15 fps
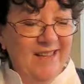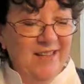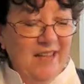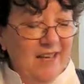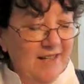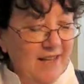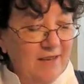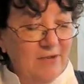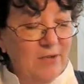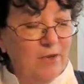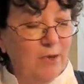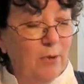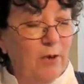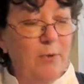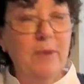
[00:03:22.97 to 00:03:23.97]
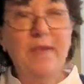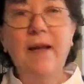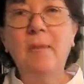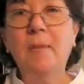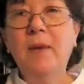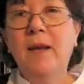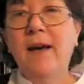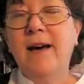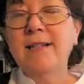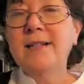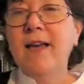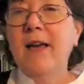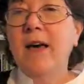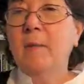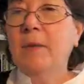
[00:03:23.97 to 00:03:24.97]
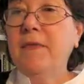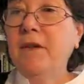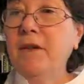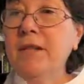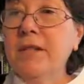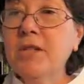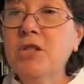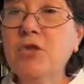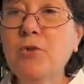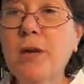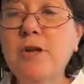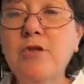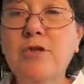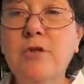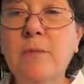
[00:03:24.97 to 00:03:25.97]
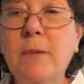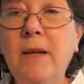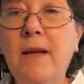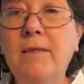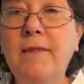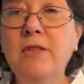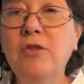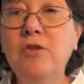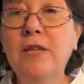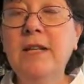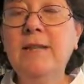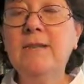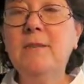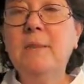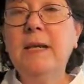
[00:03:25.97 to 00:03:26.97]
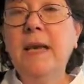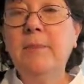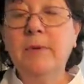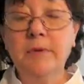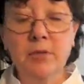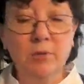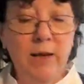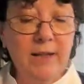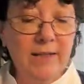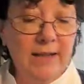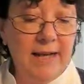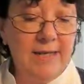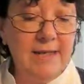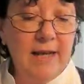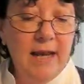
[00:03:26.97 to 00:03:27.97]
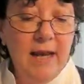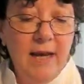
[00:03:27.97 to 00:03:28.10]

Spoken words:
Can't have a story without plot. But there is a structure to plot that you need to be able to recognize.